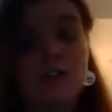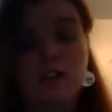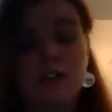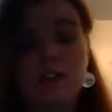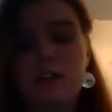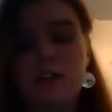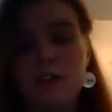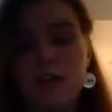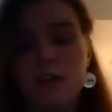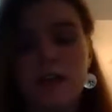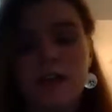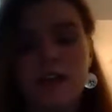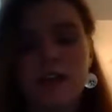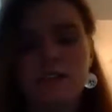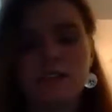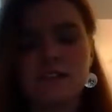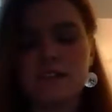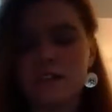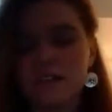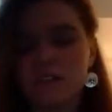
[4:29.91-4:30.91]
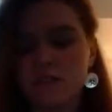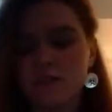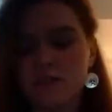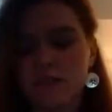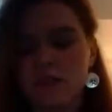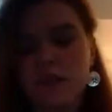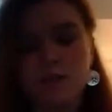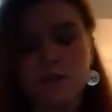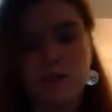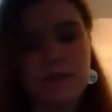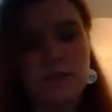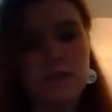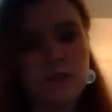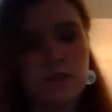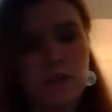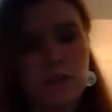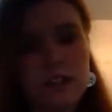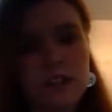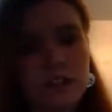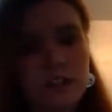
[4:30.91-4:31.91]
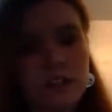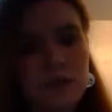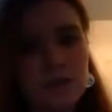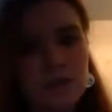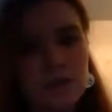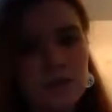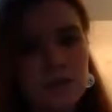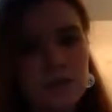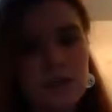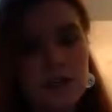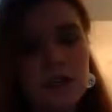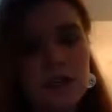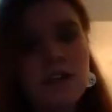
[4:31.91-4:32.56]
And then I asked if I wanted to